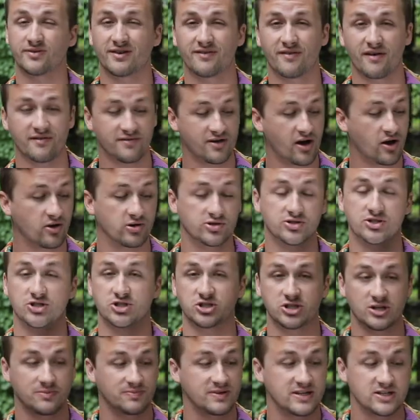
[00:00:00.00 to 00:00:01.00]
$25 to
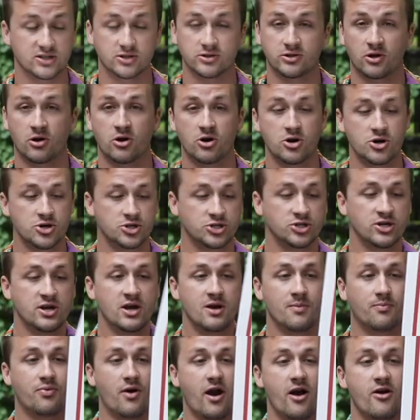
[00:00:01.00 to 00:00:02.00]
ship these large
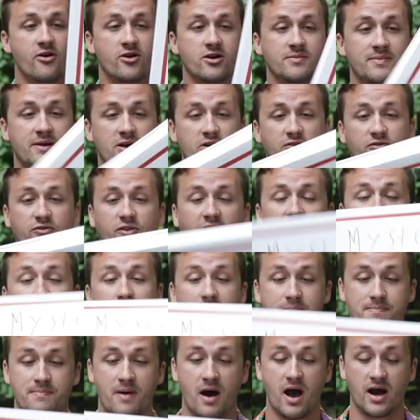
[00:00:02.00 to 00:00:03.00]
priority mail flat
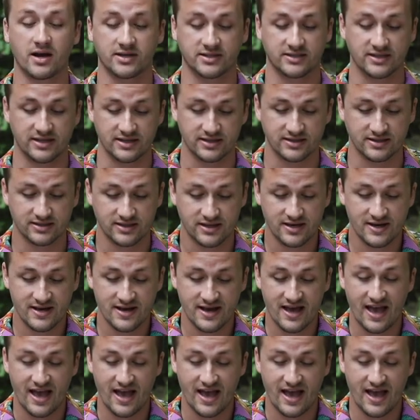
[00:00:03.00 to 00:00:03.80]
rate boxes.